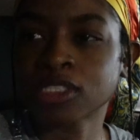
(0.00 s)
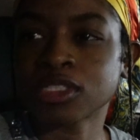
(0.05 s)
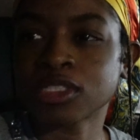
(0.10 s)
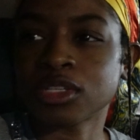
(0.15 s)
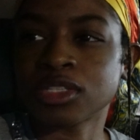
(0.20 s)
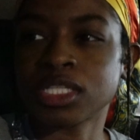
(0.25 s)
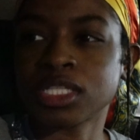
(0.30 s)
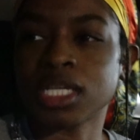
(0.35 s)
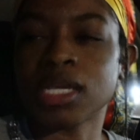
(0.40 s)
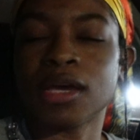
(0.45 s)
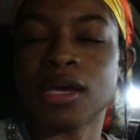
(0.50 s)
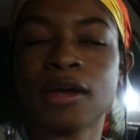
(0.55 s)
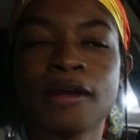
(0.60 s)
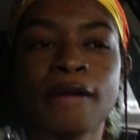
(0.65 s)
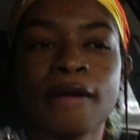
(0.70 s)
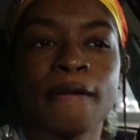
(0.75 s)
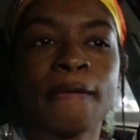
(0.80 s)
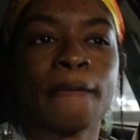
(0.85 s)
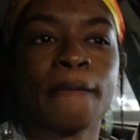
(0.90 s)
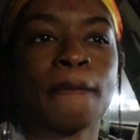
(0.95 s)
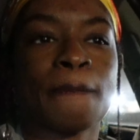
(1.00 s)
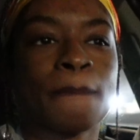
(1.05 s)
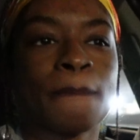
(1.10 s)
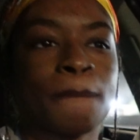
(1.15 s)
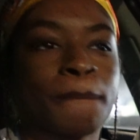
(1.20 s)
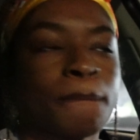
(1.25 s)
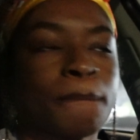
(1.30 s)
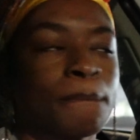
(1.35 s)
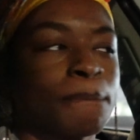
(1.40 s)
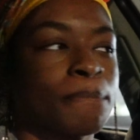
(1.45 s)
So yeah,
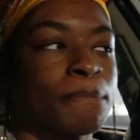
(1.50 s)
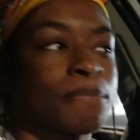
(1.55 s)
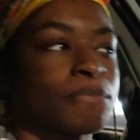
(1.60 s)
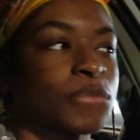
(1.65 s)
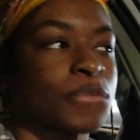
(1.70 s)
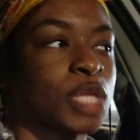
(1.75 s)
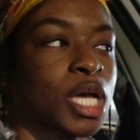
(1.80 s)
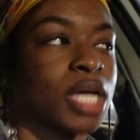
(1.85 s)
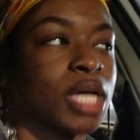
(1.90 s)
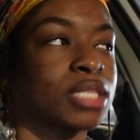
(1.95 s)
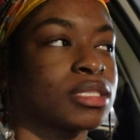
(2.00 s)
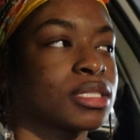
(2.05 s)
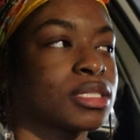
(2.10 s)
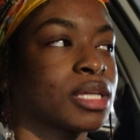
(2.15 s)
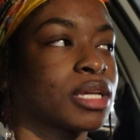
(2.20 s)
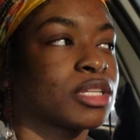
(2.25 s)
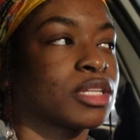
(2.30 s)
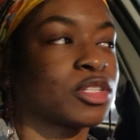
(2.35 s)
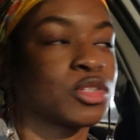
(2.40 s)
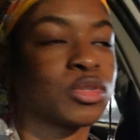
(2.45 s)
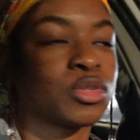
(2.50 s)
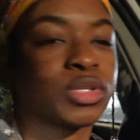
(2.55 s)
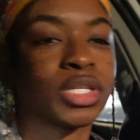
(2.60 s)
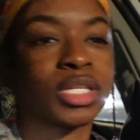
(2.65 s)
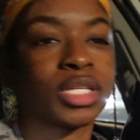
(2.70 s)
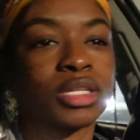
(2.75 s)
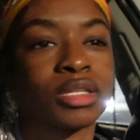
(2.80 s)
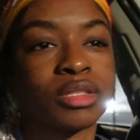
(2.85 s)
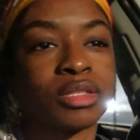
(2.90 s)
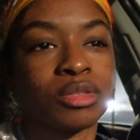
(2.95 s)
um, I decided to do
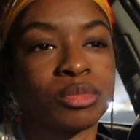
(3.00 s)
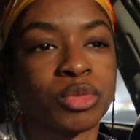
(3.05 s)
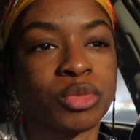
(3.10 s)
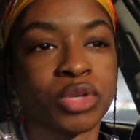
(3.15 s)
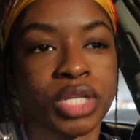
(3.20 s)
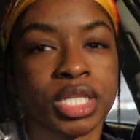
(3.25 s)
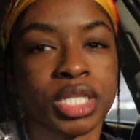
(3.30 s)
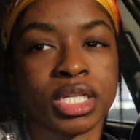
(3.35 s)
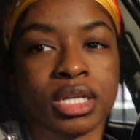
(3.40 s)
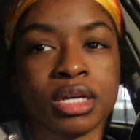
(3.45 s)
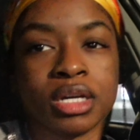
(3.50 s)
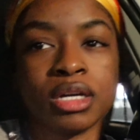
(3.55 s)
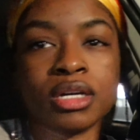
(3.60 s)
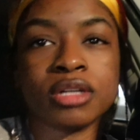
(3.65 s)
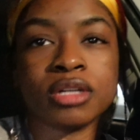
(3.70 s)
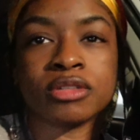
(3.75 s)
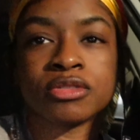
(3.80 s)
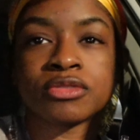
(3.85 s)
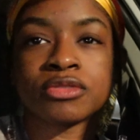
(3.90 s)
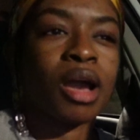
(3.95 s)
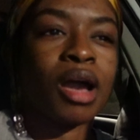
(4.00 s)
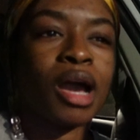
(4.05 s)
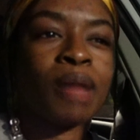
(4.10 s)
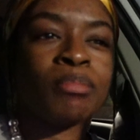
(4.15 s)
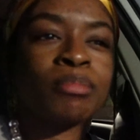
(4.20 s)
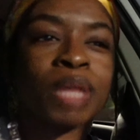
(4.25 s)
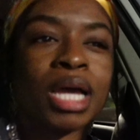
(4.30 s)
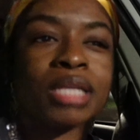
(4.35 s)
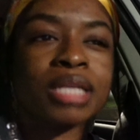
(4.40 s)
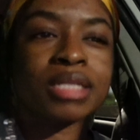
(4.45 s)
it the morning of. I'm
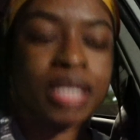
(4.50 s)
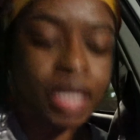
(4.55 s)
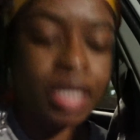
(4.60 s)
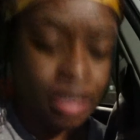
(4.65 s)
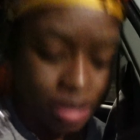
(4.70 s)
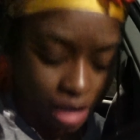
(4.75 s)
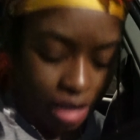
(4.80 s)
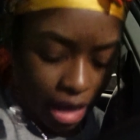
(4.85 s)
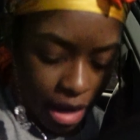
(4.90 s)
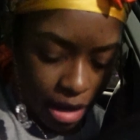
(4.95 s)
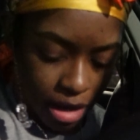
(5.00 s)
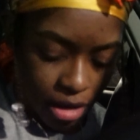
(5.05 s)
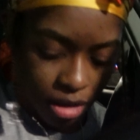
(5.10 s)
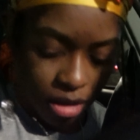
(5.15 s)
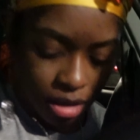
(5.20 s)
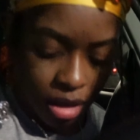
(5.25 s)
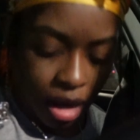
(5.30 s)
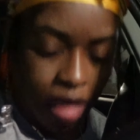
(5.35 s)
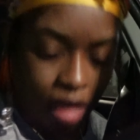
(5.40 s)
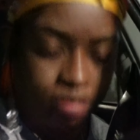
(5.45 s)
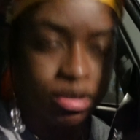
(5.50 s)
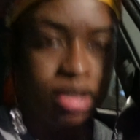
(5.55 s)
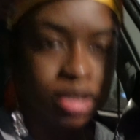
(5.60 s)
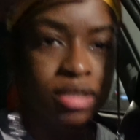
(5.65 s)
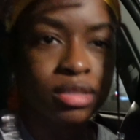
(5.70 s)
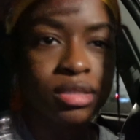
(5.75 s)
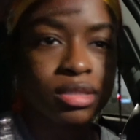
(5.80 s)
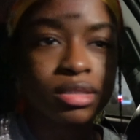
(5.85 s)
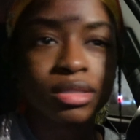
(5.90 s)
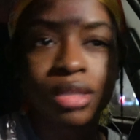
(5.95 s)
not dead tired. I'm
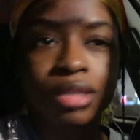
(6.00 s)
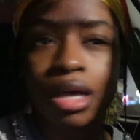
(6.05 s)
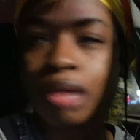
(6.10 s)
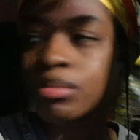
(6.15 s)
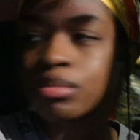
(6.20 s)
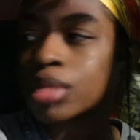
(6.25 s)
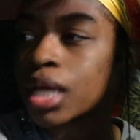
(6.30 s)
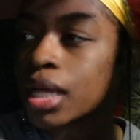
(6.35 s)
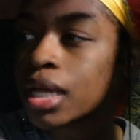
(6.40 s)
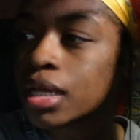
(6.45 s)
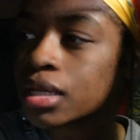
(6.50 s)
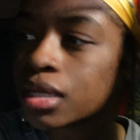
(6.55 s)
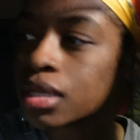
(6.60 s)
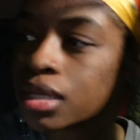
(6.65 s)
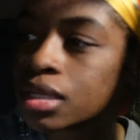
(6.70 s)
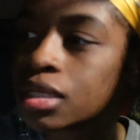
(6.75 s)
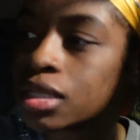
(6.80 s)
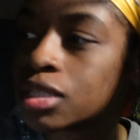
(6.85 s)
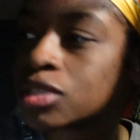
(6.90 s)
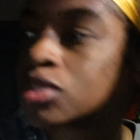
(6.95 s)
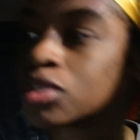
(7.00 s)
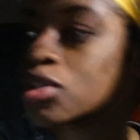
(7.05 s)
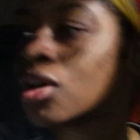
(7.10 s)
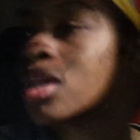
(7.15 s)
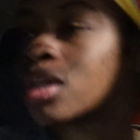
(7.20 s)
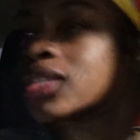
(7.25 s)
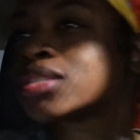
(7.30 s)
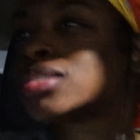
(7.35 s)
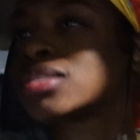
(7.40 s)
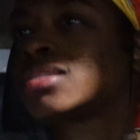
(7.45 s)
just, I'm like an
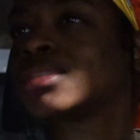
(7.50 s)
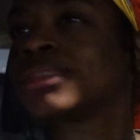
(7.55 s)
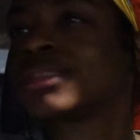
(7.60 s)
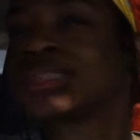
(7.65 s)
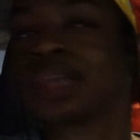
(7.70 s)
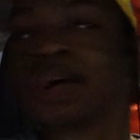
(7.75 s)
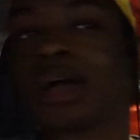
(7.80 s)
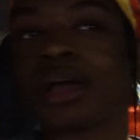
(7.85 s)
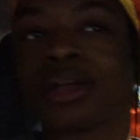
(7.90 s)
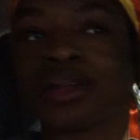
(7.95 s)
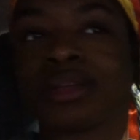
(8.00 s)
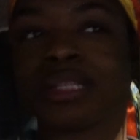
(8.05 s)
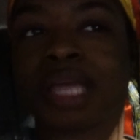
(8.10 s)
exhausted tired.